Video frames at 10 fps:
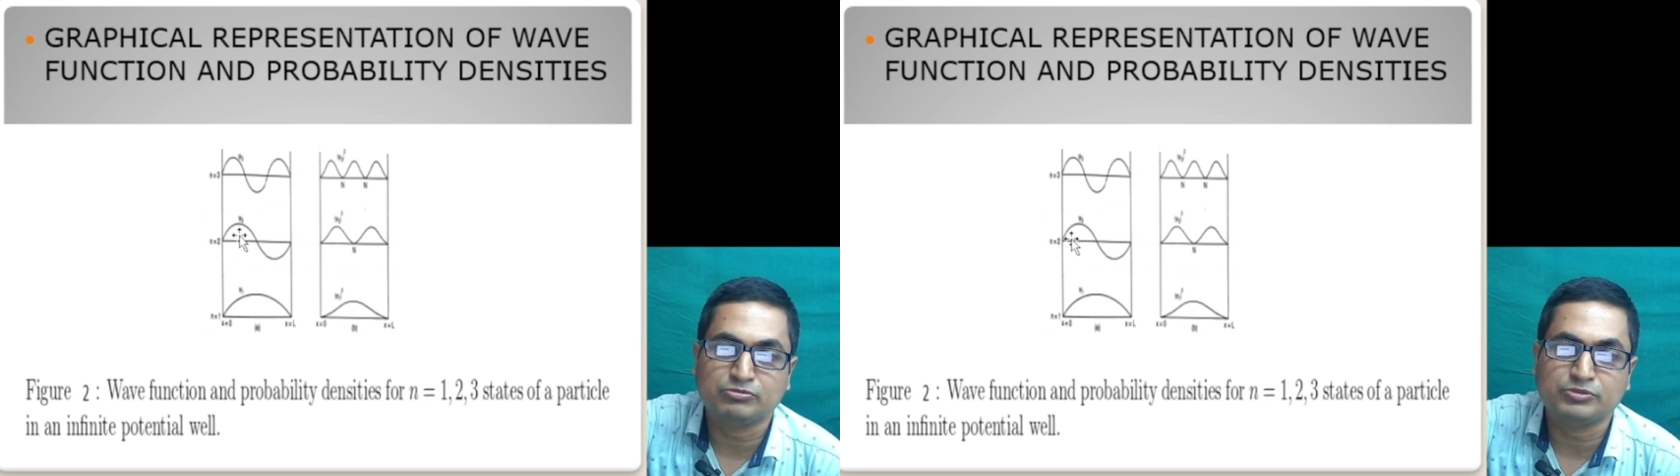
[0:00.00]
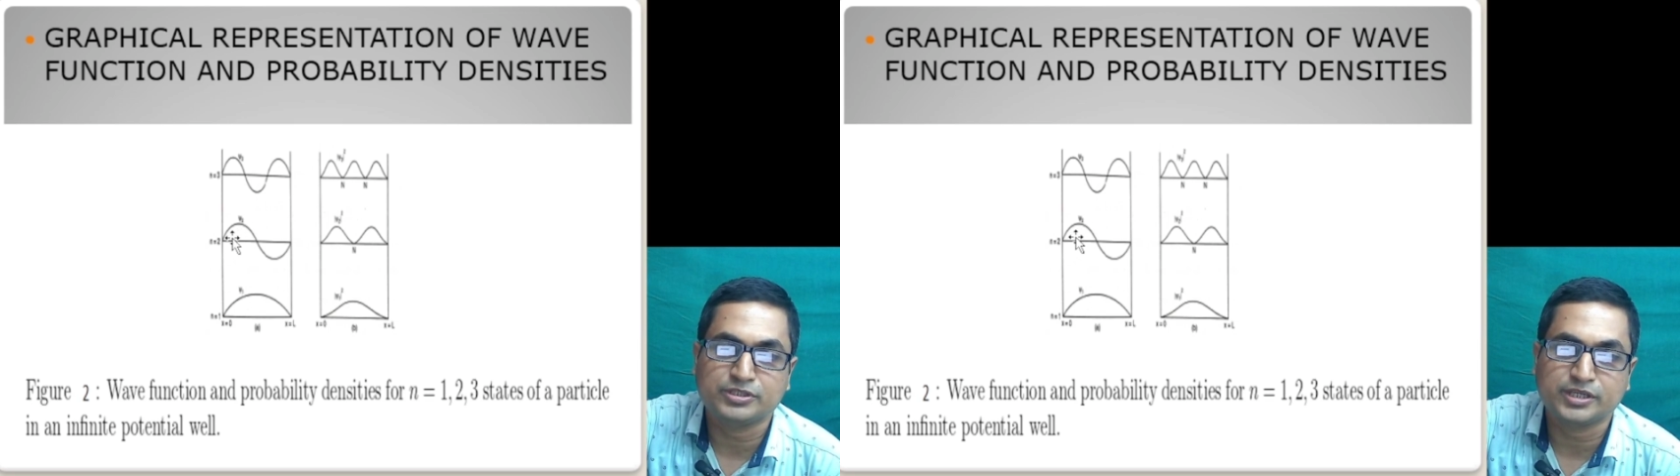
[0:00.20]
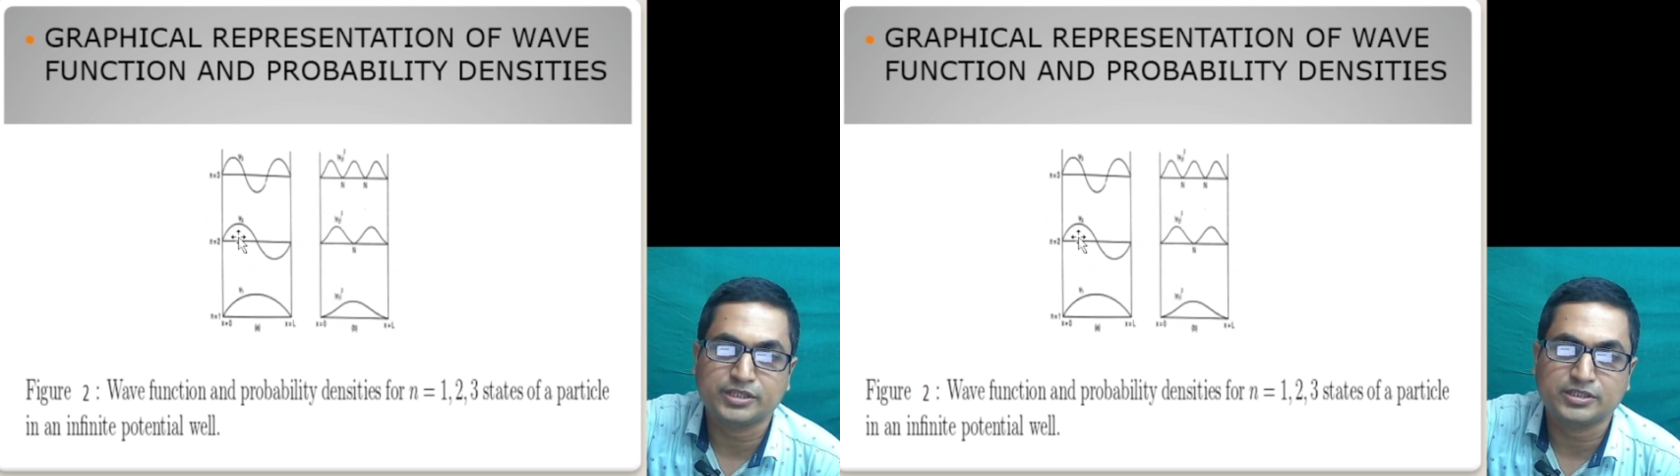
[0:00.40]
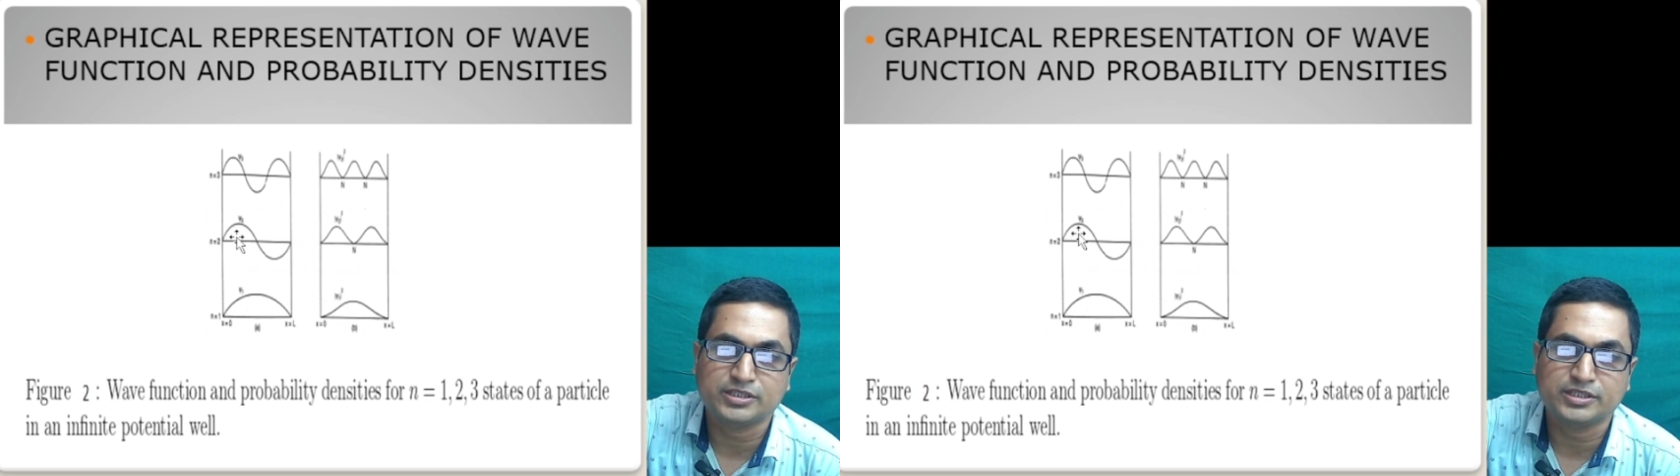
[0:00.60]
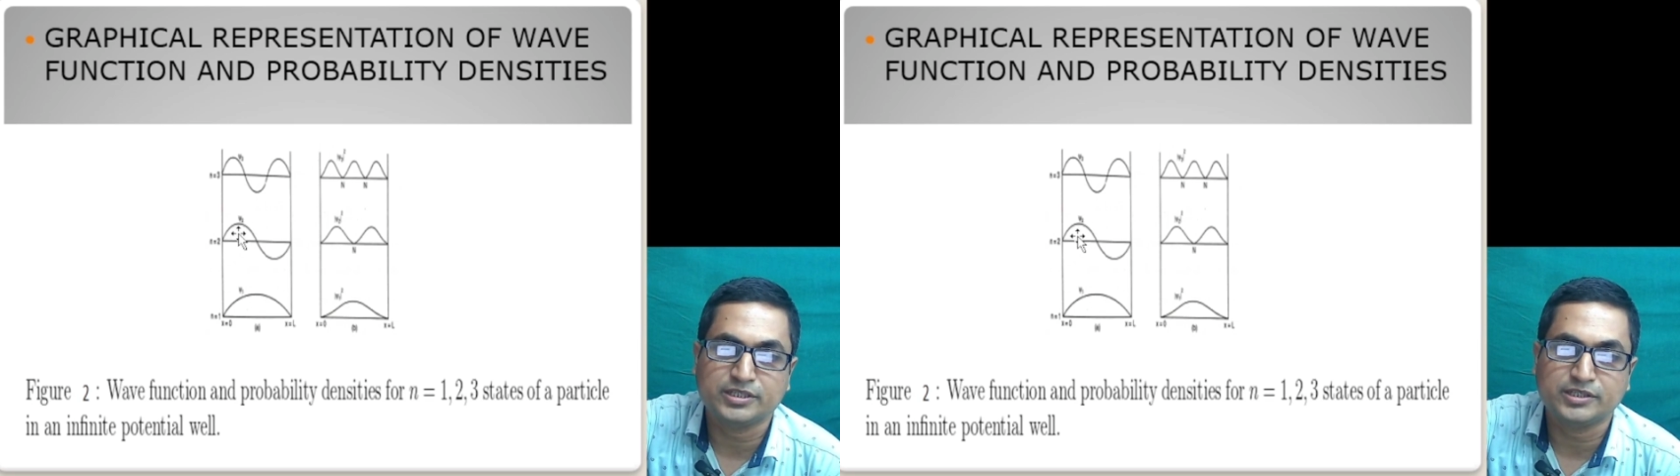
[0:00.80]
You can see
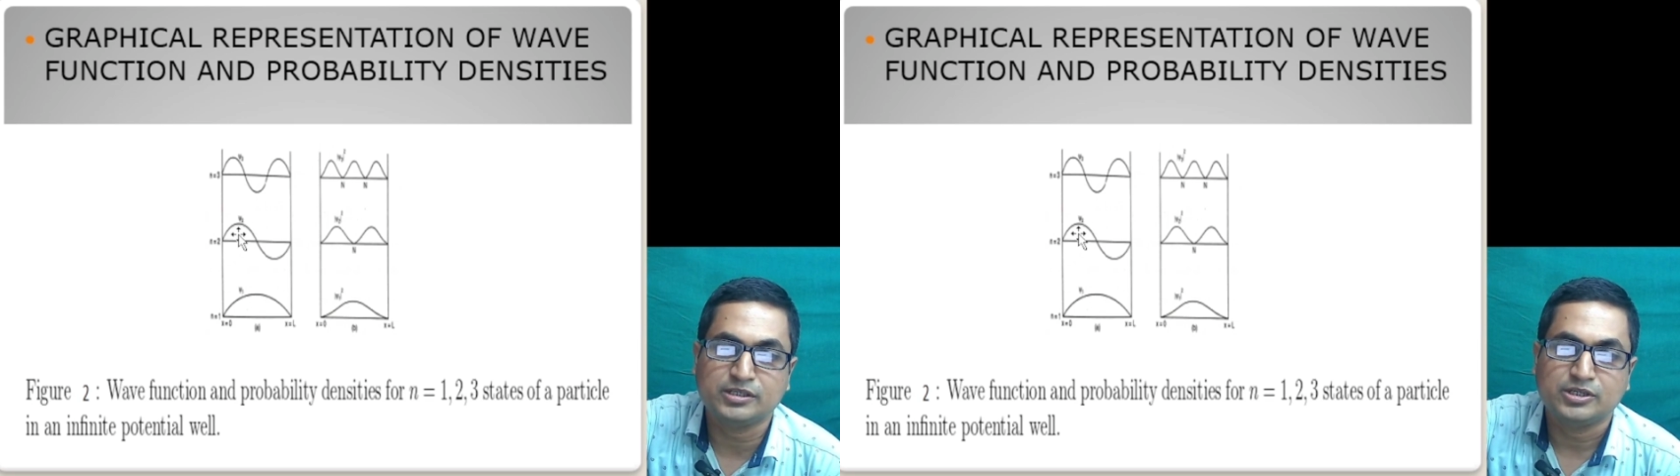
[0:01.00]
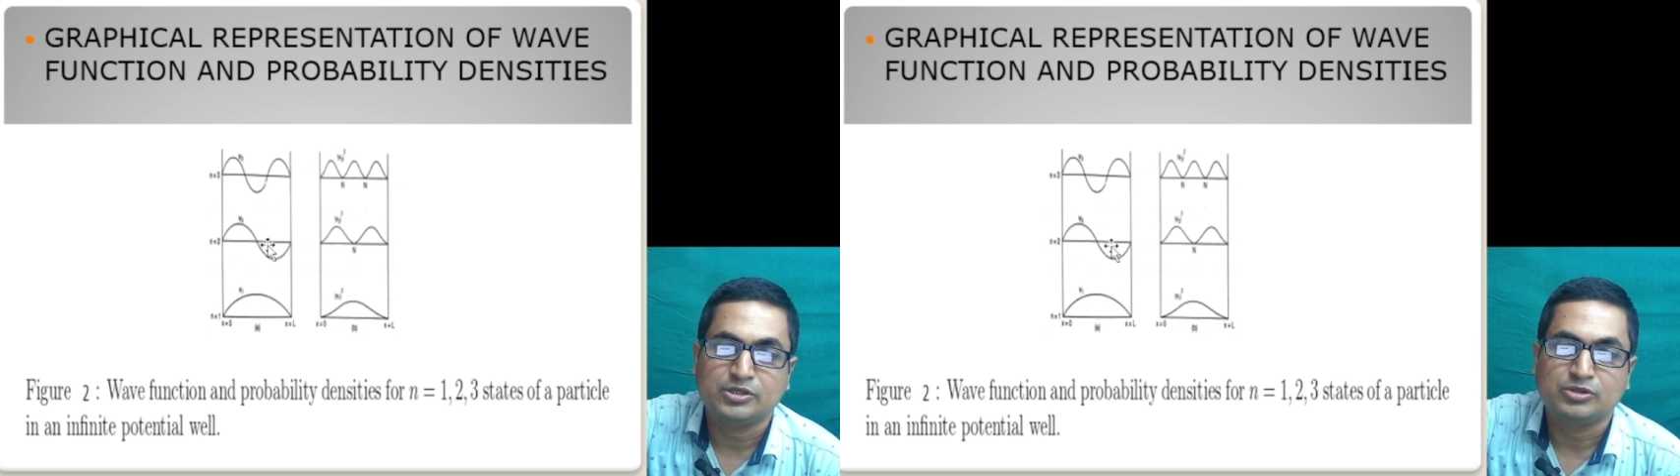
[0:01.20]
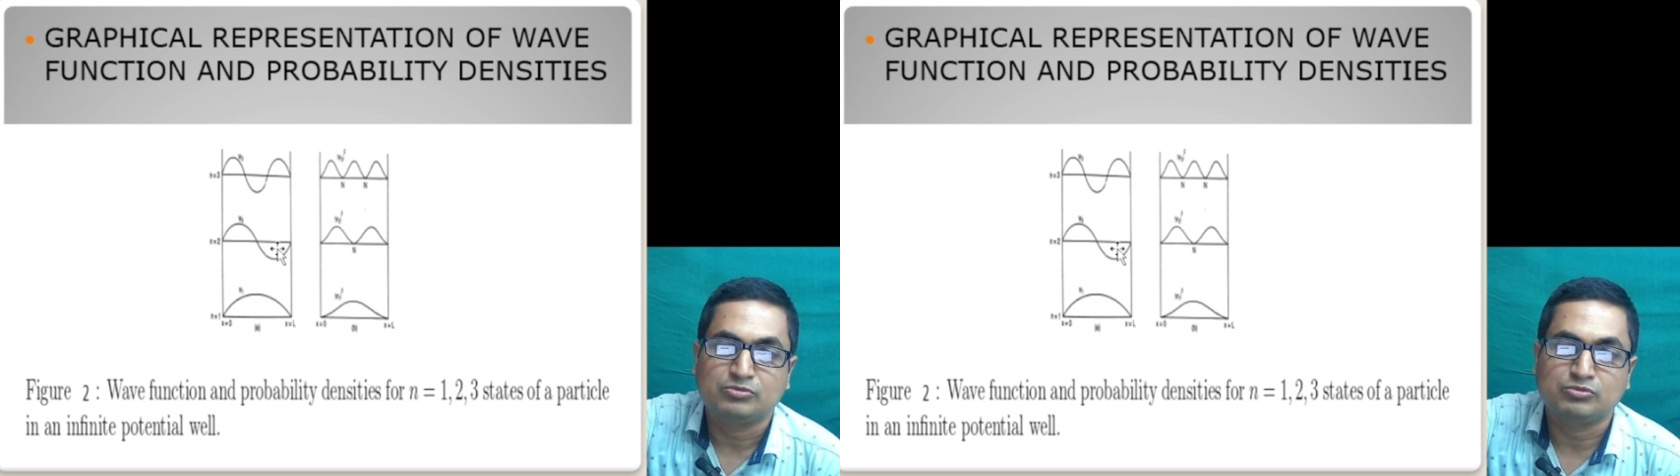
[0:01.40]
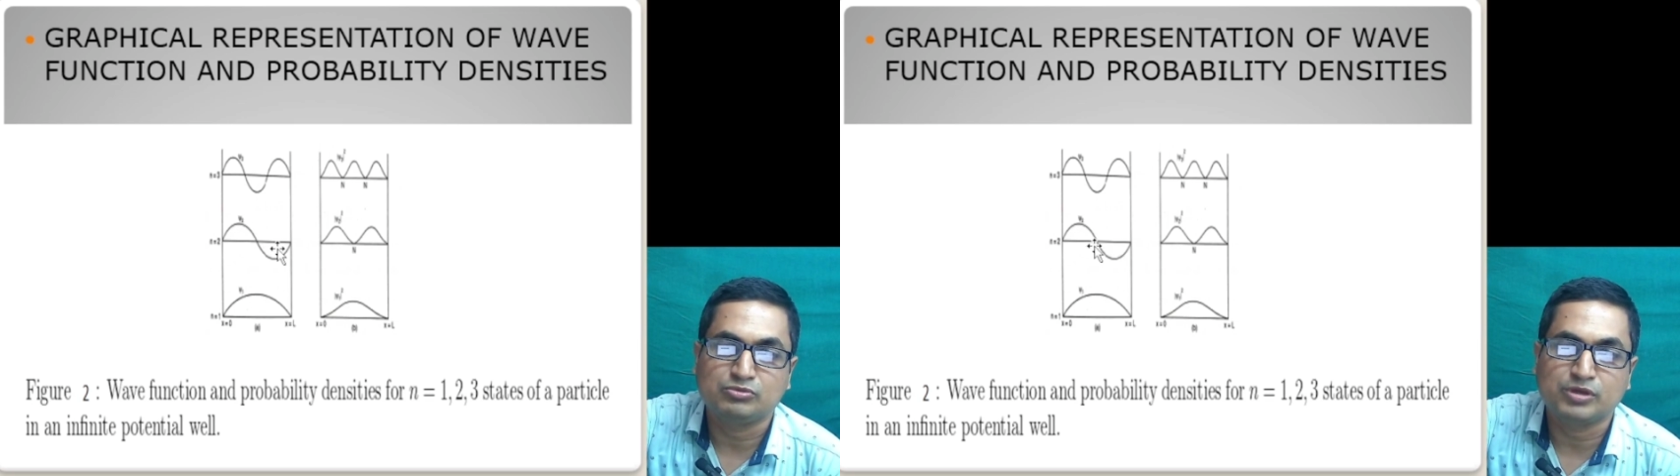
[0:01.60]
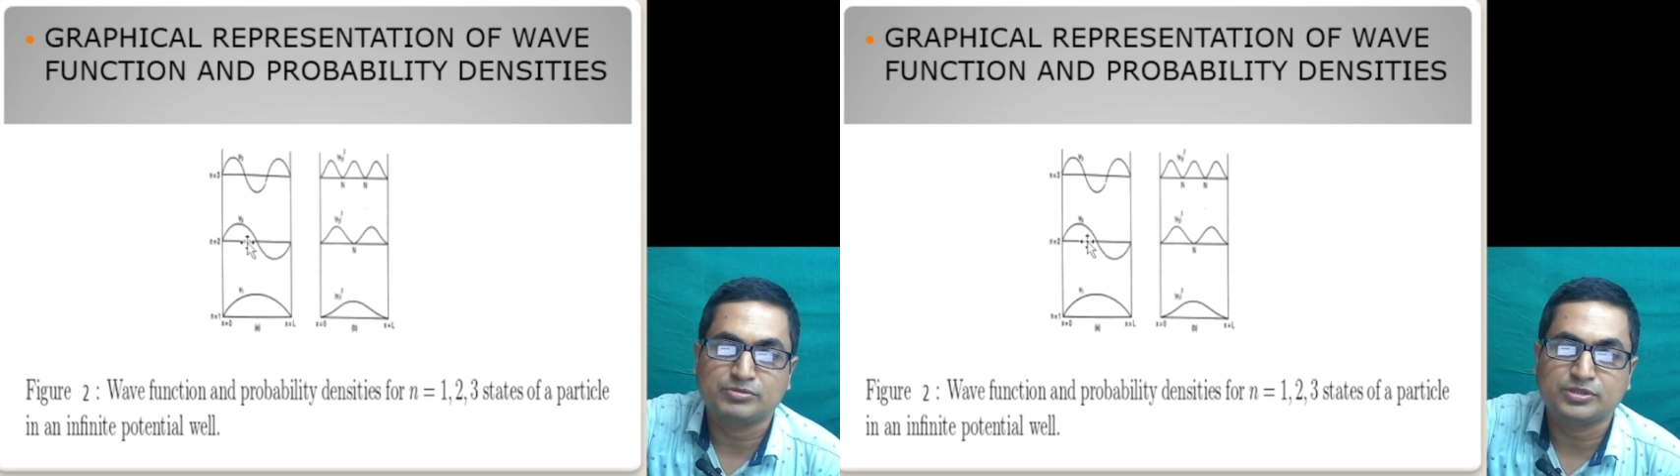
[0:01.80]
here 2
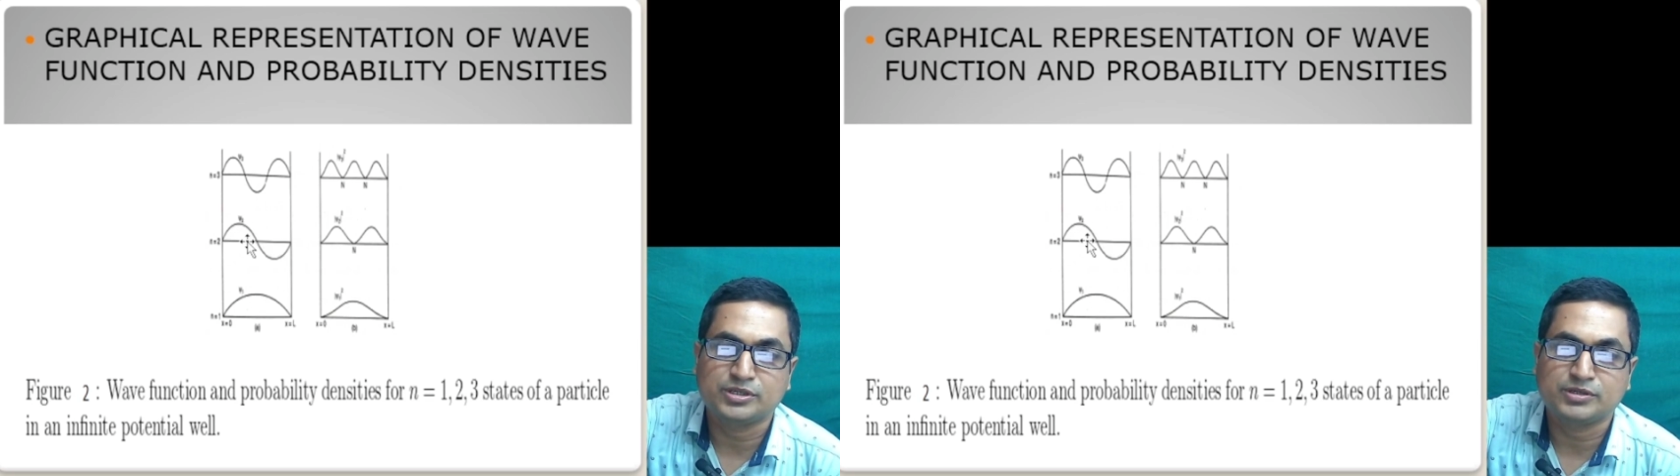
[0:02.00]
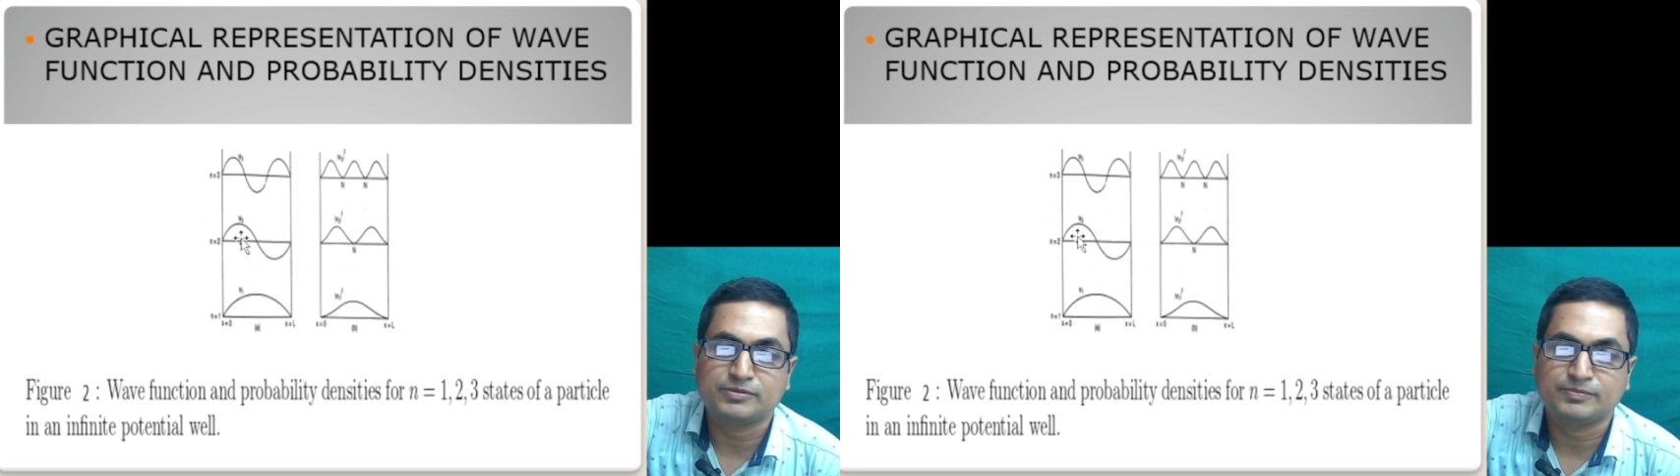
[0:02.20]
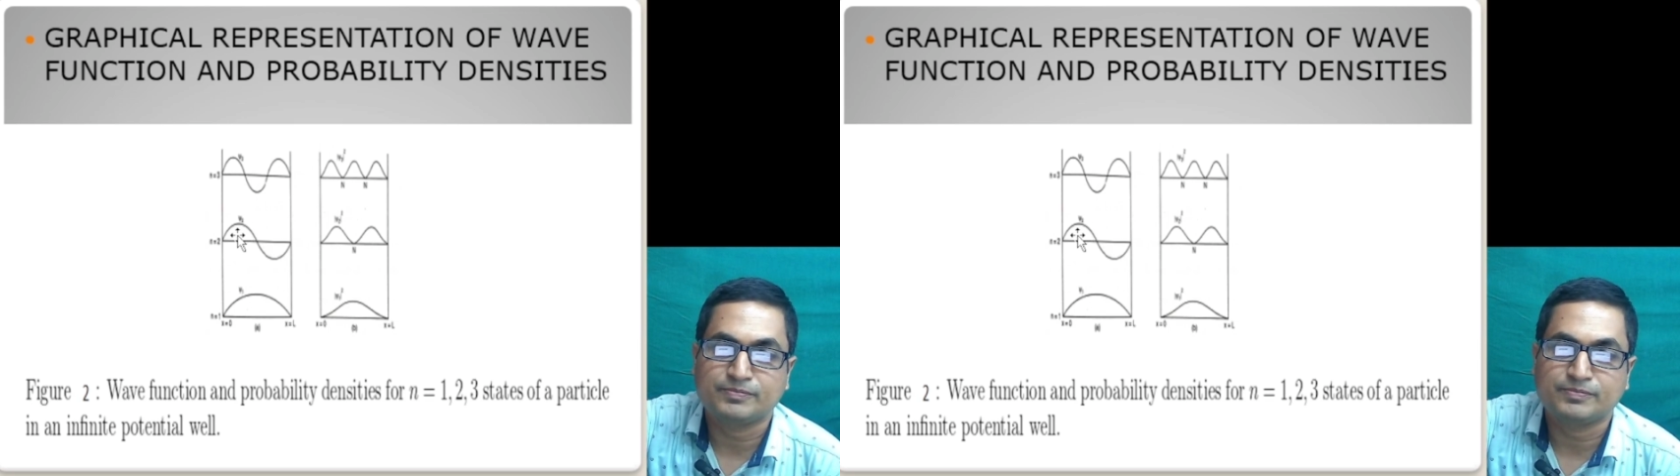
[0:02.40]
waves here,